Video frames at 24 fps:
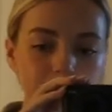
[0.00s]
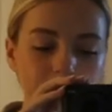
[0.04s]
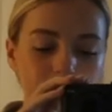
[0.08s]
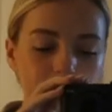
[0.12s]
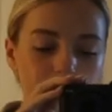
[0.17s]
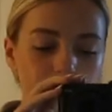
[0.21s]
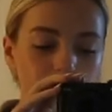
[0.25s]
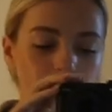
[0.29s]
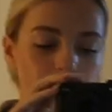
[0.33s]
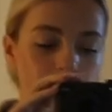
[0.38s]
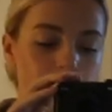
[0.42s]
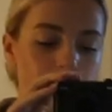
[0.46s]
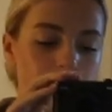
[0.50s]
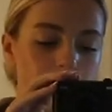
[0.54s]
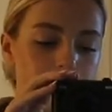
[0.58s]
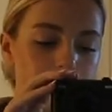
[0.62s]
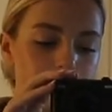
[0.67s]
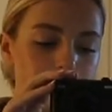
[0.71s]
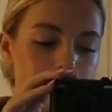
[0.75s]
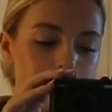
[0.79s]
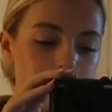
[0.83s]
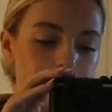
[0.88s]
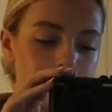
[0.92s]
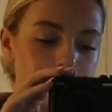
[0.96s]
this coat. I
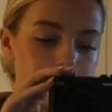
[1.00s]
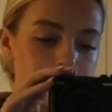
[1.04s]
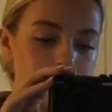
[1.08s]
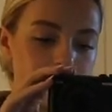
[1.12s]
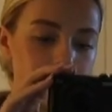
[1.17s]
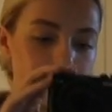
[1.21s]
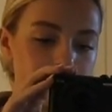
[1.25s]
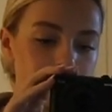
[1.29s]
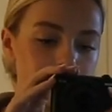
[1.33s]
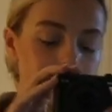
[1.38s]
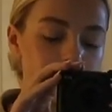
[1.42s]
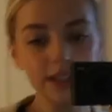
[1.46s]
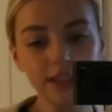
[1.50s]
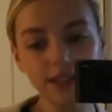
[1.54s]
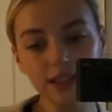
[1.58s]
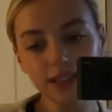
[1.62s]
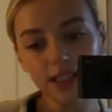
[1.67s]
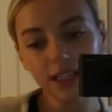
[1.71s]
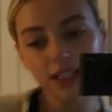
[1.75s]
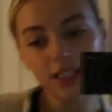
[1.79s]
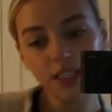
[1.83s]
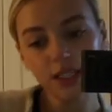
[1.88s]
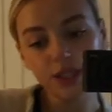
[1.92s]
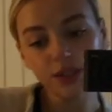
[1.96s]
hope you can see this.
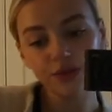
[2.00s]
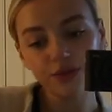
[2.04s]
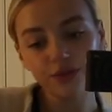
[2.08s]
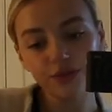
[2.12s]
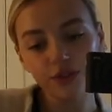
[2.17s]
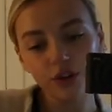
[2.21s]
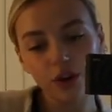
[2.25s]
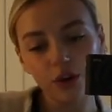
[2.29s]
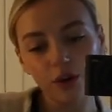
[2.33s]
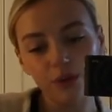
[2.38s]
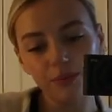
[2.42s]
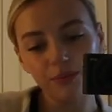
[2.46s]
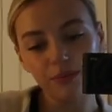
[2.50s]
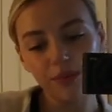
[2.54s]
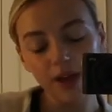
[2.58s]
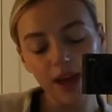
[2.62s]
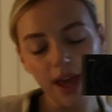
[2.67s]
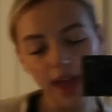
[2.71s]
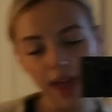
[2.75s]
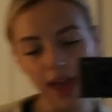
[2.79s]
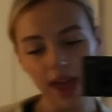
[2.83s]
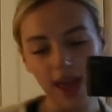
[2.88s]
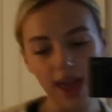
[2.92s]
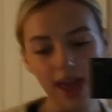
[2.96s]
This is from
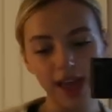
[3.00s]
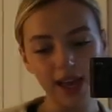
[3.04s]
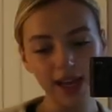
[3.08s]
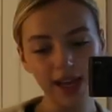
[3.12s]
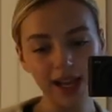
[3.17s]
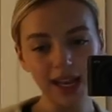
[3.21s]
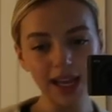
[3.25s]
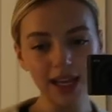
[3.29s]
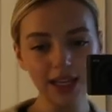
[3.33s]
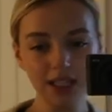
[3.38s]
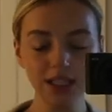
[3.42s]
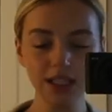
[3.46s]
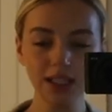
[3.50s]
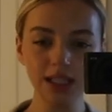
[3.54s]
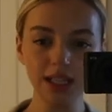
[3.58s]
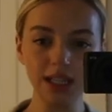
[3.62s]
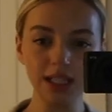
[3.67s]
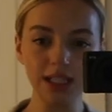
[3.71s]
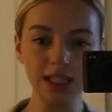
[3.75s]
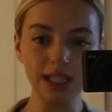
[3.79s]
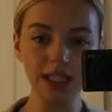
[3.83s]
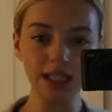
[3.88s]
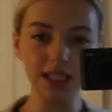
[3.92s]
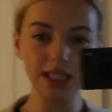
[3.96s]
a collection
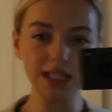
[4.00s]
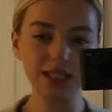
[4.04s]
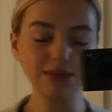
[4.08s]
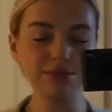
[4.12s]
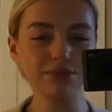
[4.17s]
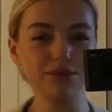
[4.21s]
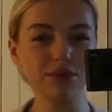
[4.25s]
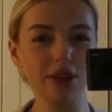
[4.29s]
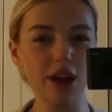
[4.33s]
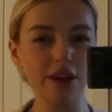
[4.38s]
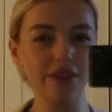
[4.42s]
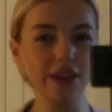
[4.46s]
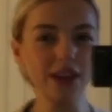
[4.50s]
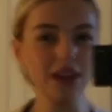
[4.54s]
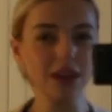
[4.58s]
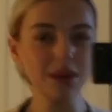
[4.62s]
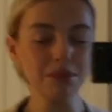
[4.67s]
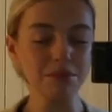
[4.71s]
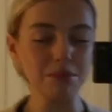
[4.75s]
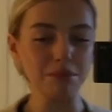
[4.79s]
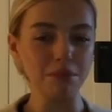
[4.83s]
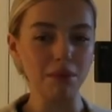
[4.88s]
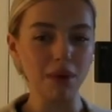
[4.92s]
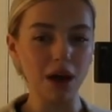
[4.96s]
they did, I think
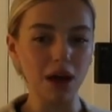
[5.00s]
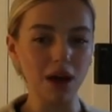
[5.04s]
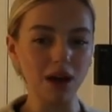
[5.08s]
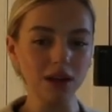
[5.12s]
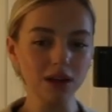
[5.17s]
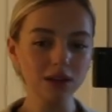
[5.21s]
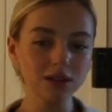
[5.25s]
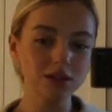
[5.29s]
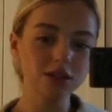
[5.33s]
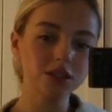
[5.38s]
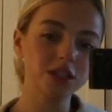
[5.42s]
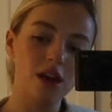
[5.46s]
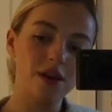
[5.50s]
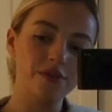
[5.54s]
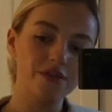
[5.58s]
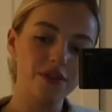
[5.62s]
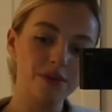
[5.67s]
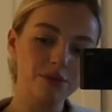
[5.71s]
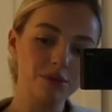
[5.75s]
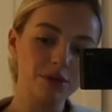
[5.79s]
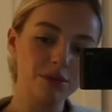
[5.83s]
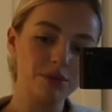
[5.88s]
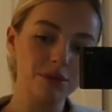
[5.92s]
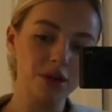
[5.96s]
in March,
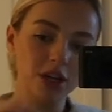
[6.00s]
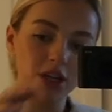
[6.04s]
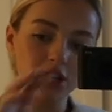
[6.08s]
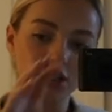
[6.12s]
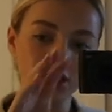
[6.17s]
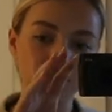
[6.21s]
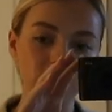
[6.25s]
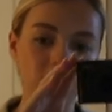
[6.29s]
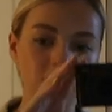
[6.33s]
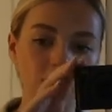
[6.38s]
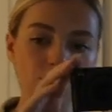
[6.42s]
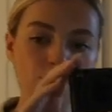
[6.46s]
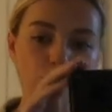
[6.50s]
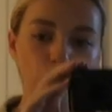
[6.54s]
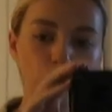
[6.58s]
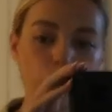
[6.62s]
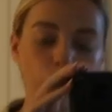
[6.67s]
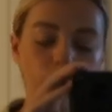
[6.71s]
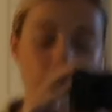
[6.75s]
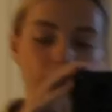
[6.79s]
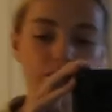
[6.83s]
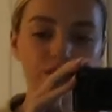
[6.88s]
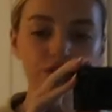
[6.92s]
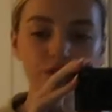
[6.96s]
February, March time,
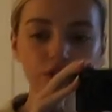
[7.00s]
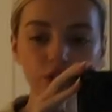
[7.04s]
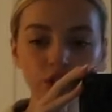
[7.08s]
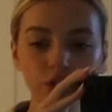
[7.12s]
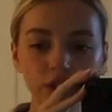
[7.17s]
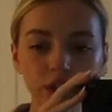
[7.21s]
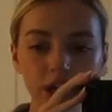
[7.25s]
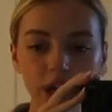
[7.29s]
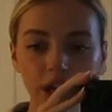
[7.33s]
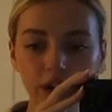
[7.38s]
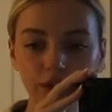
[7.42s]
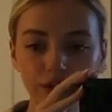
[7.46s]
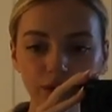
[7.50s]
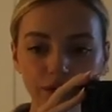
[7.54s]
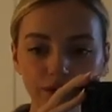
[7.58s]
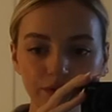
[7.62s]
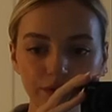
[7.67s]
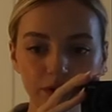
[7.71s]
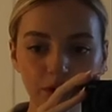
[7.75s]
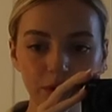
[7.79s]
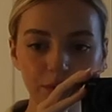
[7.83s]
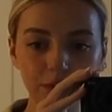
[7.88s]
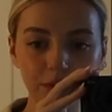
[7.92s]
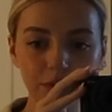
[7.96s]
with two girls
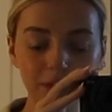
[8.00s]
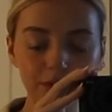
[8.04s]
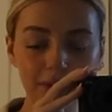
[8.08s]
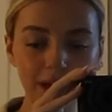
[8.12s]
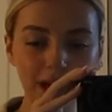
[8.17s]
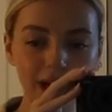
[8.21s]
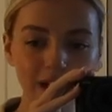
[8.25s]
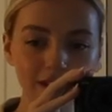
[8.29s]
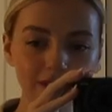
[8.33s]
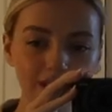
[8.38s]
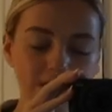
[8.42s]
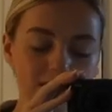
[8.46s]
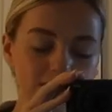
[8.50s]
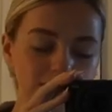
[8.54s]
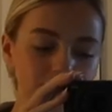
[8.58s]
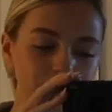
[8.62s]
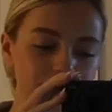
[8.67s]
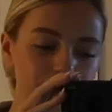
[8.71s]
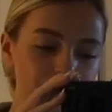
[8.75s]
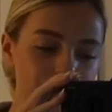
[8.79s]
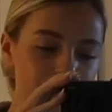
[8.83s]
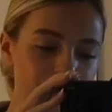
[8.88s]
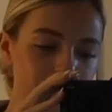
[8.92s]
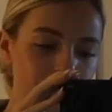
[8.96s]
from Paris,
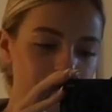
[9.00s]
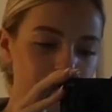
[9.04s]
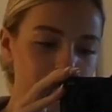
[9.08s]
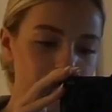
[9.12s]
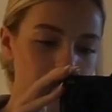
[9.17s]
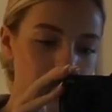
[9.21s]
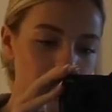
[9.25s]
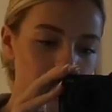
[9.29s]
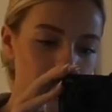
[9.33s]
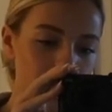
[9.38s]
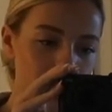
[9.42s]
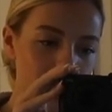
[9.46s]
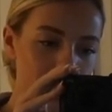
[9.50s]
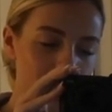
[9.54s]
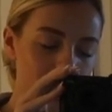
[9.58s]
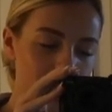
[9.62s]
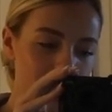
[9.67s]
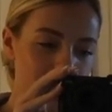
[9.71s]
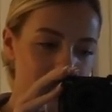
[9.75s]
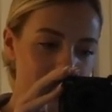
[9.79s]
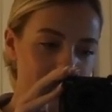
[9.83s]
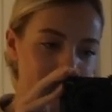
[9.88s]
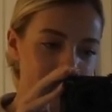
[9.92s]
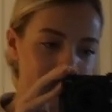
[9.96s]
Philippa
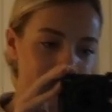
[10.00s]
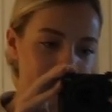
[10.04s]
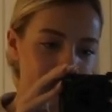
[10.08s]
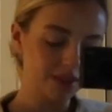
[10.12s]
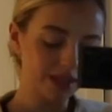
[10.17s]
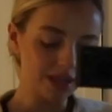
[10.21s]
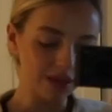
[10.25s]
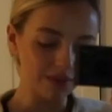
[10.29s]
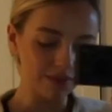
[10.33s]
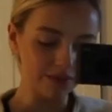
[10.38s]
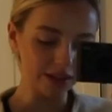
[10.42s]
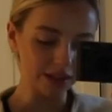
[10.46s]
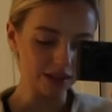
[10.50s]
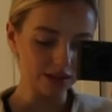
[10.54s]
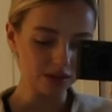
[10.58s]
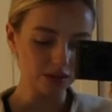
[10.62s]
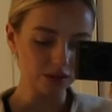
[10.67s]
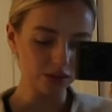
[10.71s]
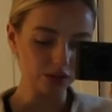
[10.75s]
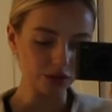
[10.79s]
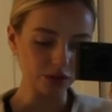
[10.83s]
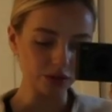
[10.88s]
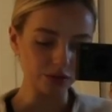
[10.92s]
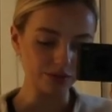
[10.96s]
and something
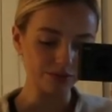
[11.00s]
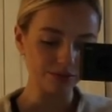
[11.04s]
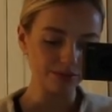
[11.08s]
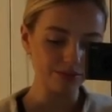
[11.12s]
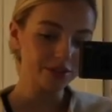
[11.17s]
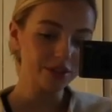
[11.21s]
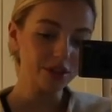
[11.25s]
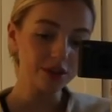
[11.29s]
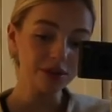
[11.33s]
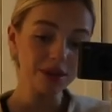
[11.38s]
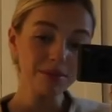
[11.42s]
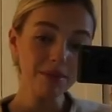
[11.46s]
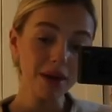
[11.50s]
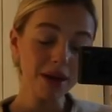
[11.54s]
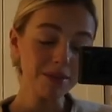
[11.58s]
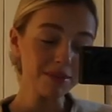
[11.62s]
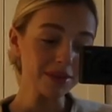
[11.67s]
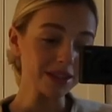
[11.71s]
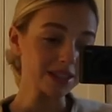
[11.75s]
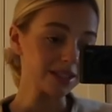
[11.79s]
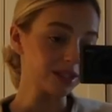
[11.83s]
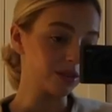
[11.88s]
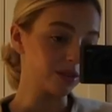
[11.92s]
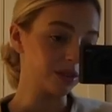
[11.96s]
Storm. So it might
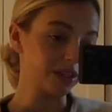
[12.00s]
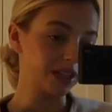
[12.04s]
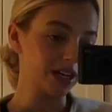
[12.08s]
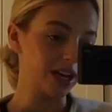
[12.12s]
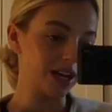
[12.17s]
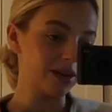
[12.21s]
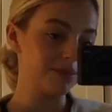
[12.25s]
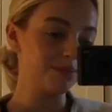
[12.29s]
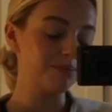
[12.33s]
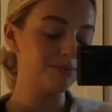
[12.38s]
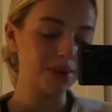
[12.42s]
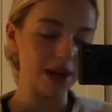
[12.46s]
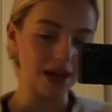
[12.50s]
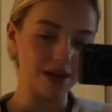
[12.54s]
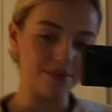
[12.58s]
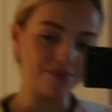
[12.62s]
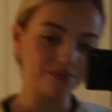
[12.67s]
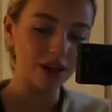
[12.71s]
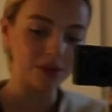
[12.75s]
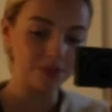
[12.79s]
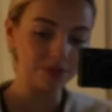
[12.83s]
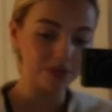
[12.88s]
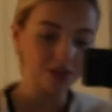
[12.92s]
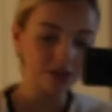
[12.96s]
be still online, but
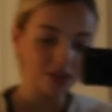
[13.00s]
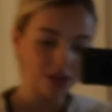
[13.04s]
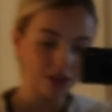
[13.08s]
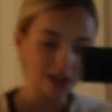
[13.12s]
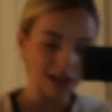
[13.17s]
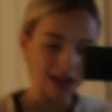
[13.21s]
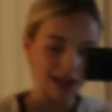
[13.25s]
I'm so